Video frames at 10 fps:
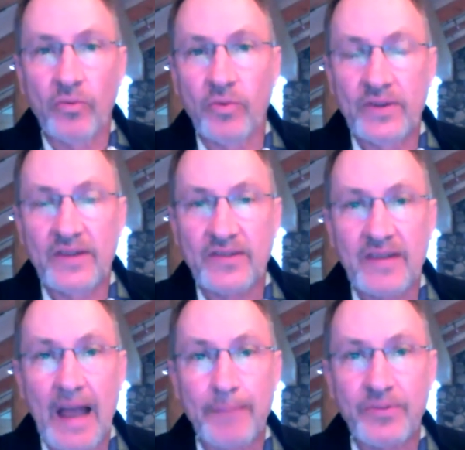When the
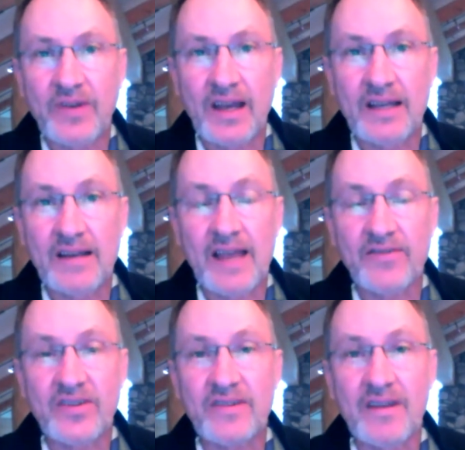stop sign
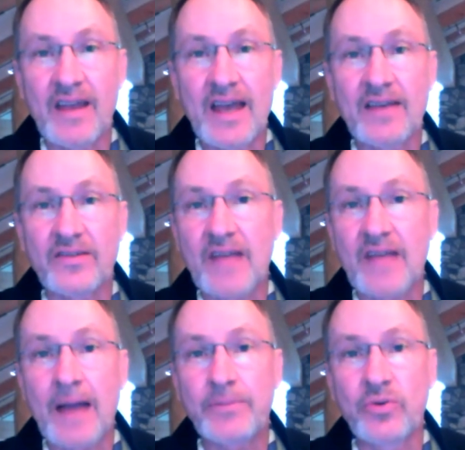has
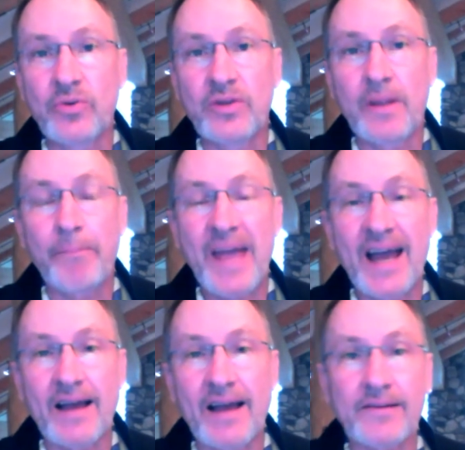stopped you in the
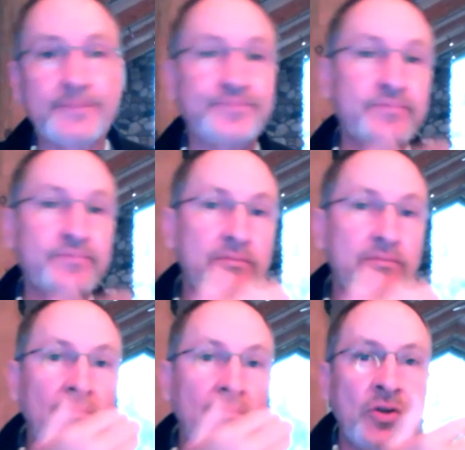past,
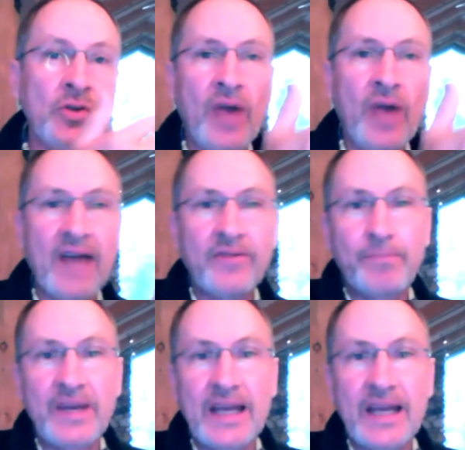you
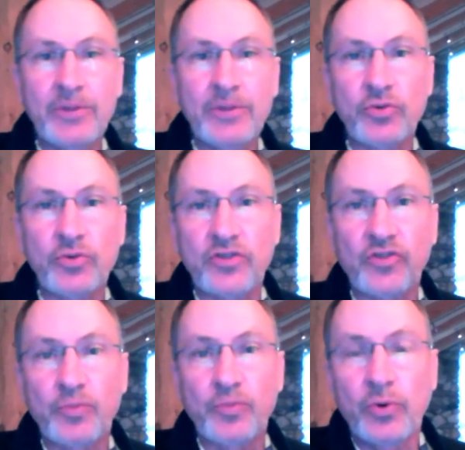haven't been able to
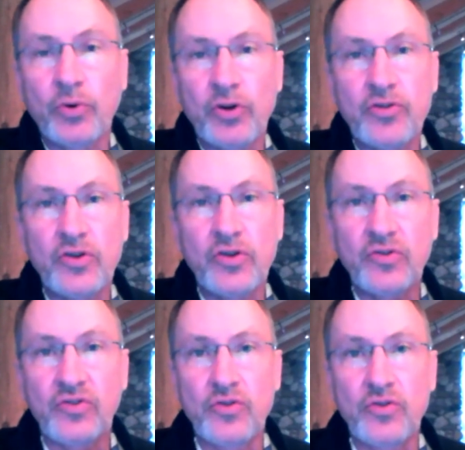explore
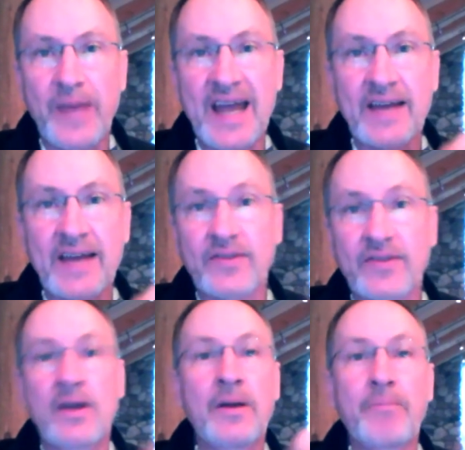those new
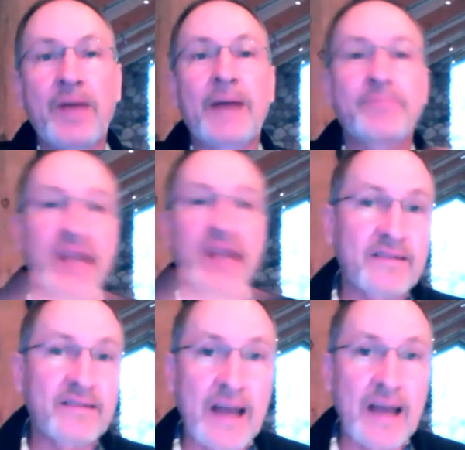paths. Pop that
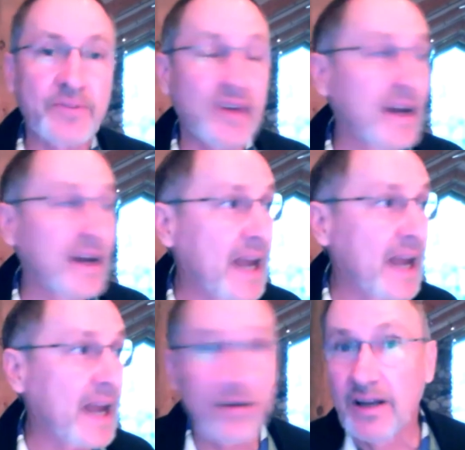stop sign
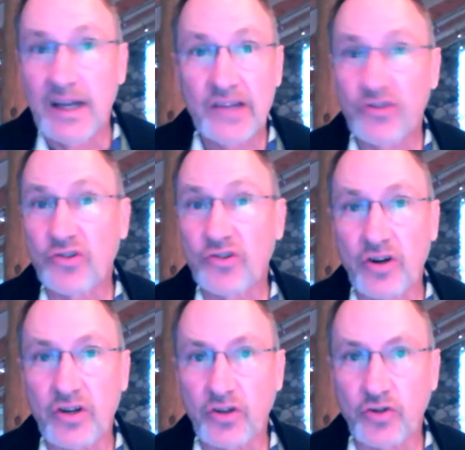out and
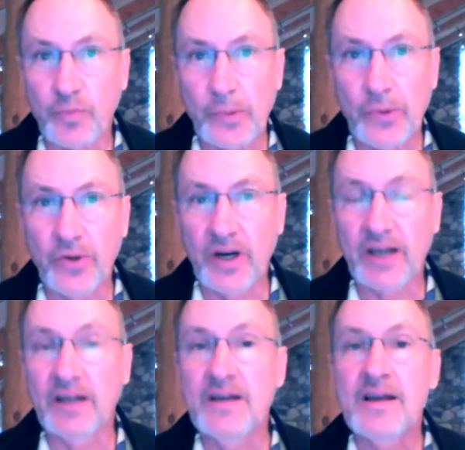start
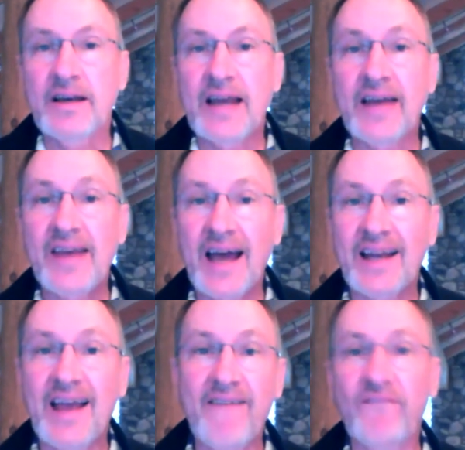exploring. Now,
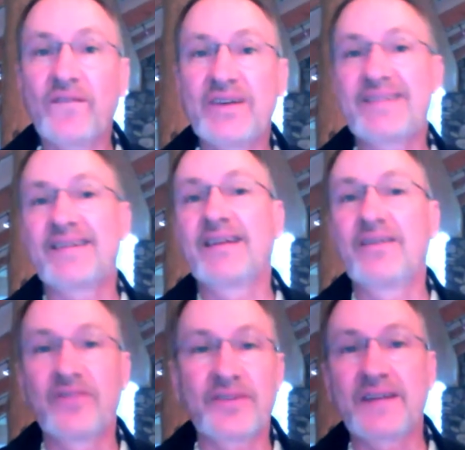not every
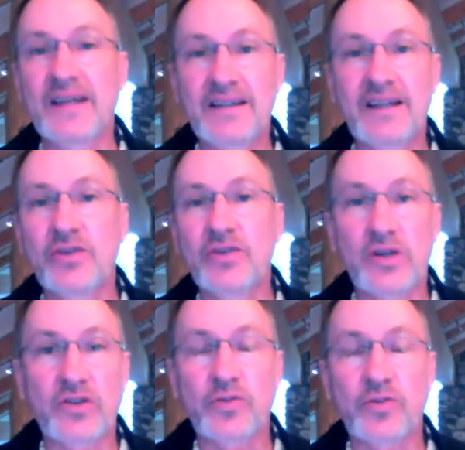single thing that you
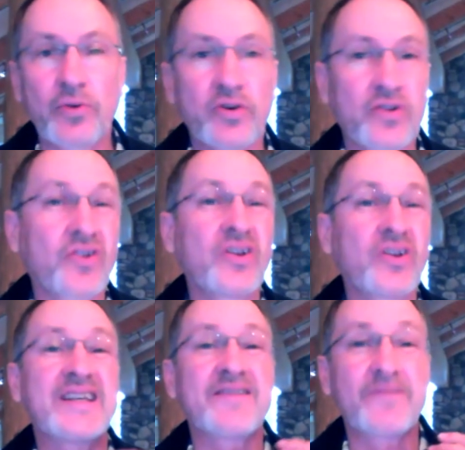explore is
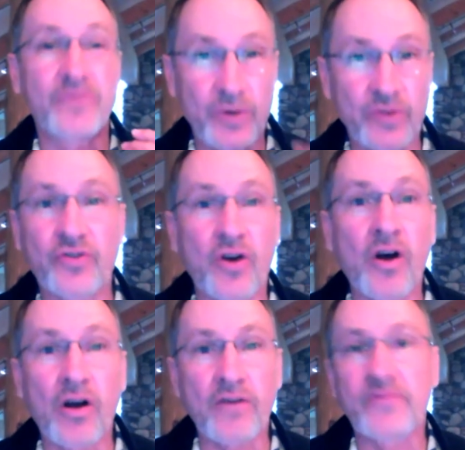going to
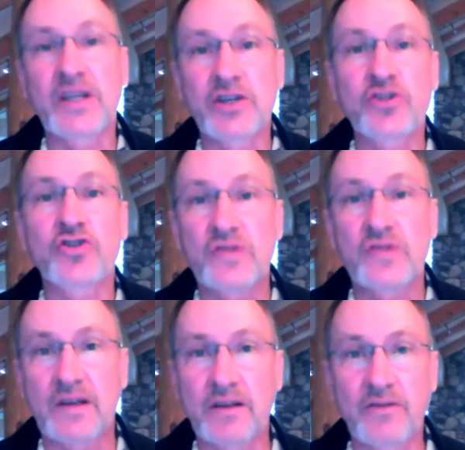resolve the
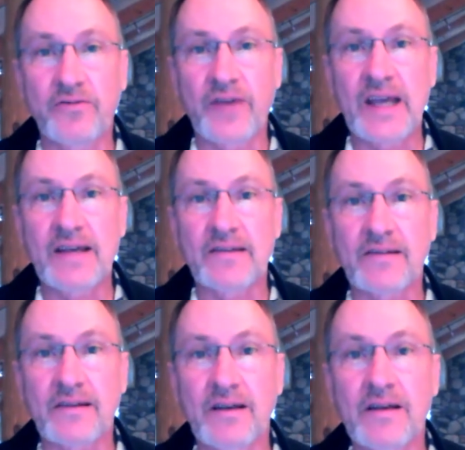issues that you
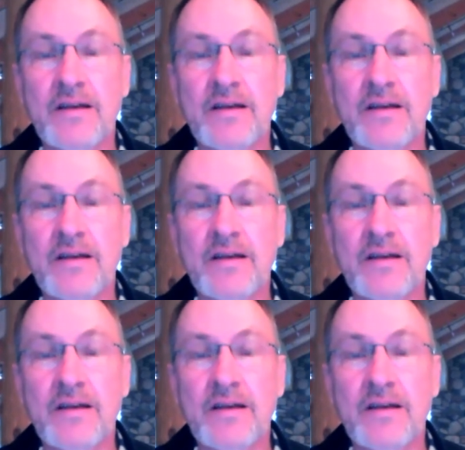face.